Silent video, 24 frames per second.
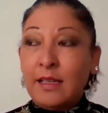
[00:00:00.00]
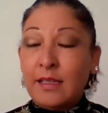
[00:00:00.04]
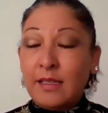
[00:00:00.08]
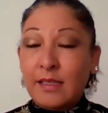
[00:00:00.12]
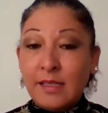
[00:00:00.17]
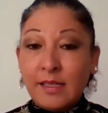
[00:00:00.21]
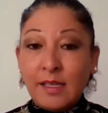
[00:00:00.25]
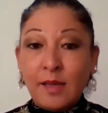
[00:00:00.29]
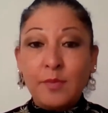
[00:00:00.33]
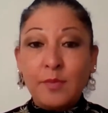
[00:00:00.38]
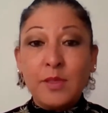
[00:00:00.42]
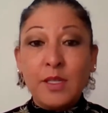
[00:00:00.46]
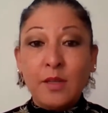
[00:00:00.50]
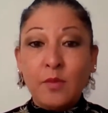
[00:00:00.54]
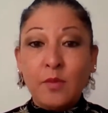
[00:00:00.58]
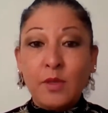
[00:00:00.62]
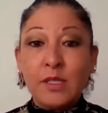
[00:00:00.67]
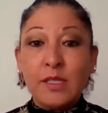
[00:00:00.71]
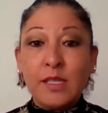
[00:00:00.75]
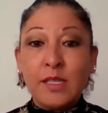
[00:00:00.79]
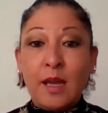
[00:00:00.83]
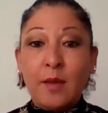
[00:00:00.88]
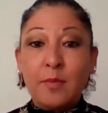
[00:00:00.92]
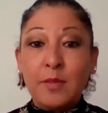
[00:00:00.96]
accepting
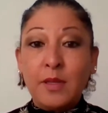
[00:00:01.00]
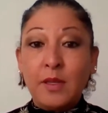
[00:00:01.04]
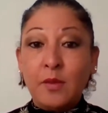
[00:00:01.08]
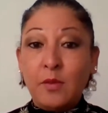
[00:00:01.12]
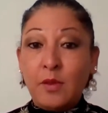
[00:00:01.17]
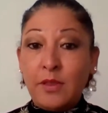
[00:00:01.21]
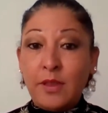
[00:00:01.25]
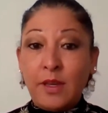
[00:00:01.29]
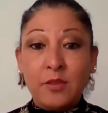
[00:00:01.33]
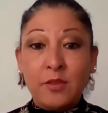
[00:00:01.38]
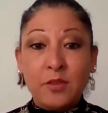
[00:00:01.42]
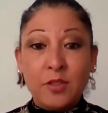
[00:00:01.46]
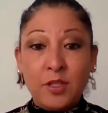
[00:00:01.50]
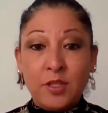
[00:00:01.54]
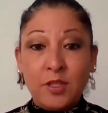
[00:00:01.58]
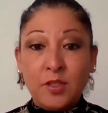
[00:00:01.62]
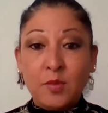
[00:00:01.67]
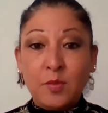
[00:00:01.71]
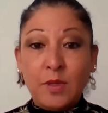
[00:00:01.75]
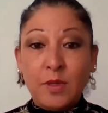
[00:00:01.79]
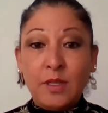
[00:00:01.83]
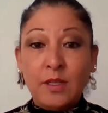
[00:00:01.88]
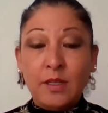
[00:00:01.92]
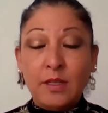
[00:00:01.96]
what's happening without
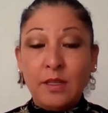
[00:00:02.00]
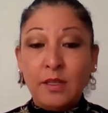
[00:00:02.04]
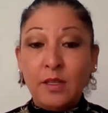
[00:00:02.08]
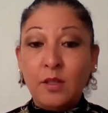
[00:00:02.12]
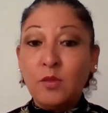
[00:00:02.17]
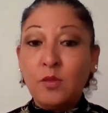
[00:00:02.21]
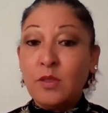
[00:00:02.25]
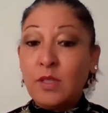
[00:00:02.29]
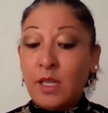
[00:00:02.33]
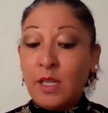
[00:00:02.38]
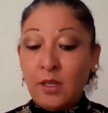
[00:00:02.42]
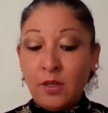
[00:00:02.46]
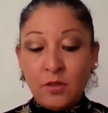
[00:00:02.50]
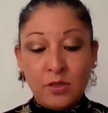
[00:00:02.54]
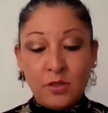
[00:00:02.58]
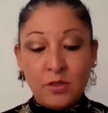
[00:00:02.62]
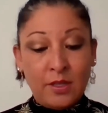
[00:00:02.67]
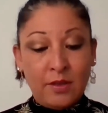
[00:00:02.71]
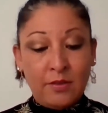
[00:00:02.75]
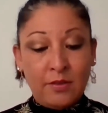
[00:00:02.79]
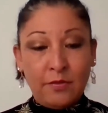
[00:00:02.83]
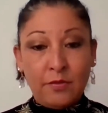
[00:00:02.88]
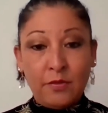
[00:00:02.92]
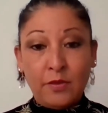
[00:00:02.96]
judgment, you set
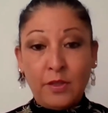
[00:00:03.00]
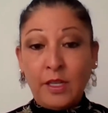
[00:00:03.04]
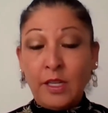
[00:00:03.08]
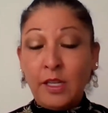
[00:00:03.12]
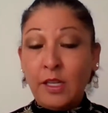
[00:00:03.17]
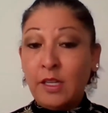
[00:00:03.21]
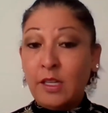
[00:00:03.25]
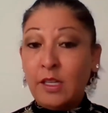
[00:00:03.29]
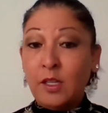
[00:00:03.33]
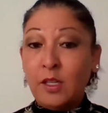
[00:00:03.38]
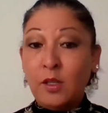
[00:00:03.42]
yourself free.